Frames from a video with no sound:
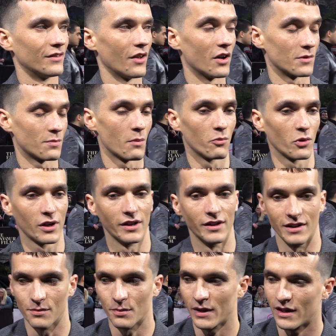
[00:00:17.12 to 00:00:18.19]
No, it's been brilliant.
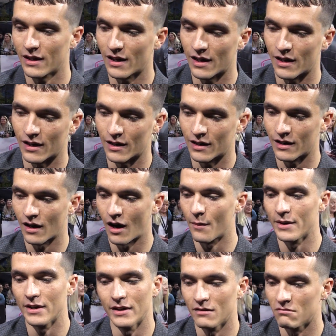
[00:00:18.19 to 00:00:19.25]
It's been, uh, I
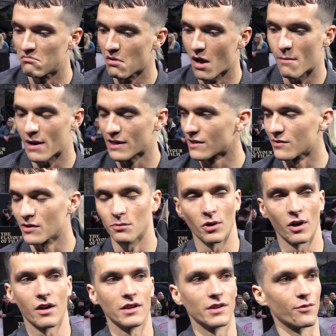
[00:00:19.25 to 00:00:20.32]
mean, a massive
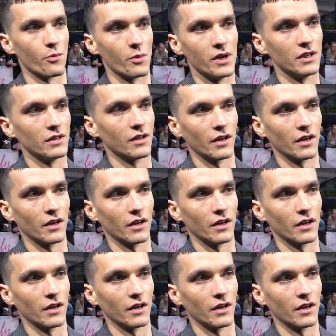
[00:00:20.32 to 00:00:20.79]
surprise for me.